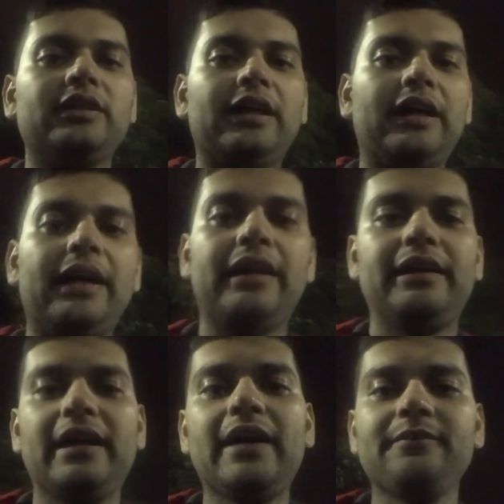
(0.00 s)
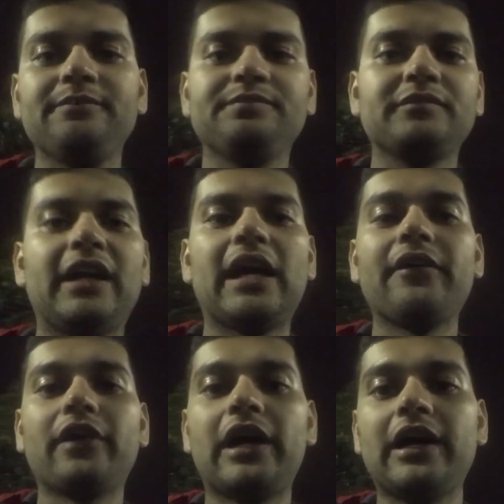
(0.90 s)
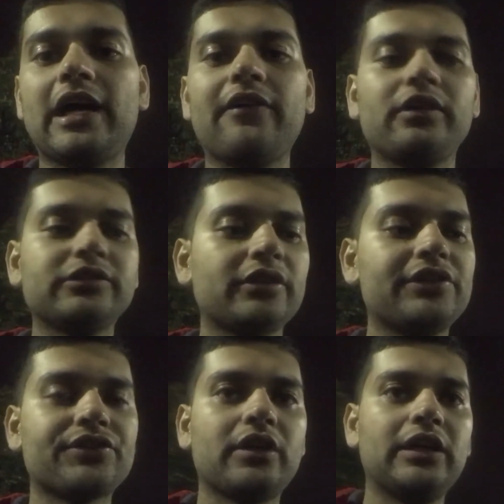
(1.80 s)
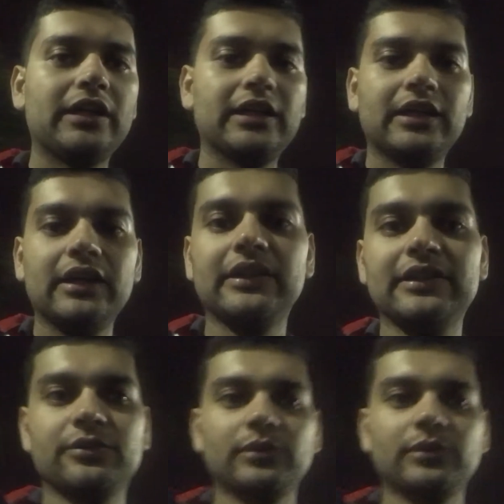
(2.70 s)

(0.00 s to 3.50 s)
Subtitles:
And yeah, and I've also installed this